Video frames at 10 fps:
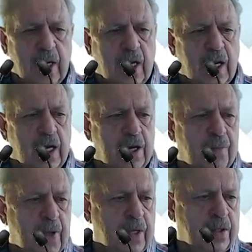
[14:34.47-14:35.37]

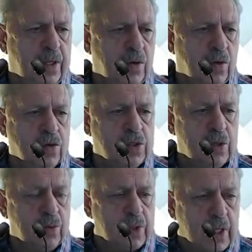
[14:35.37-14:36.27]
and then
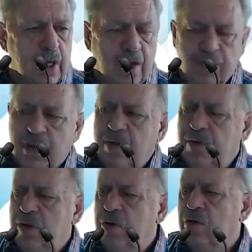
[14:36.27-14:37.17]
also with the life cover,
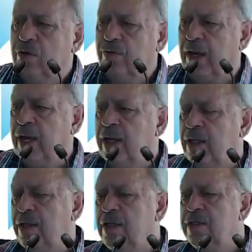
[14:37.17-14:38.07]
you could have
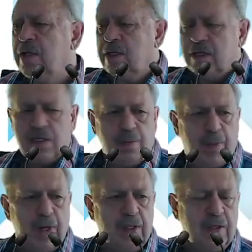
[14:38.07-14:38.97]
added things like
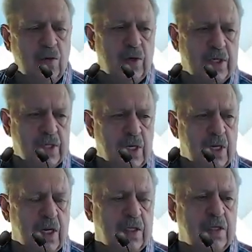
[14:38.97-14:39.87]
disability or
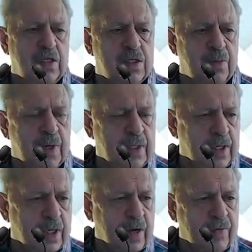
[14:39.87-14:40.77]
accelerated
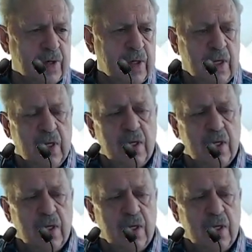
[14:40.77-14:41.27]
disability cover,